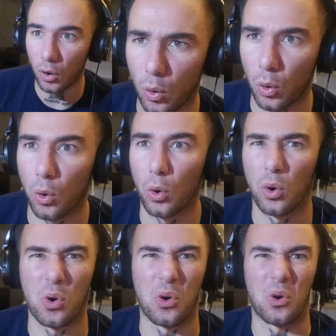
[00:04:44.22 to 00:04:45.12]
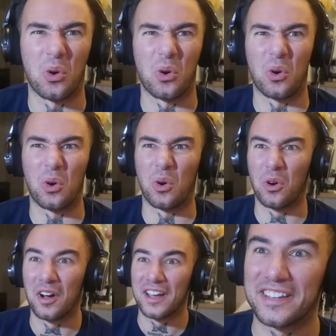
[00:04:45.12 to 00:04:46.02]

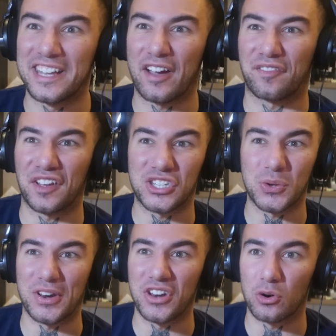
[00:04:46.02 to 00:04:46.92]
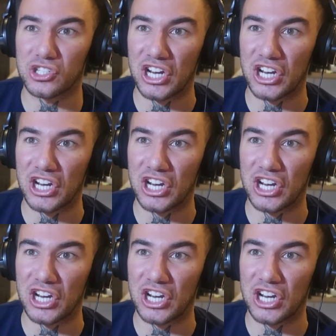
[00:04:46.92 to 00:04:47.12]
Ooh. Yeah, fish, you had no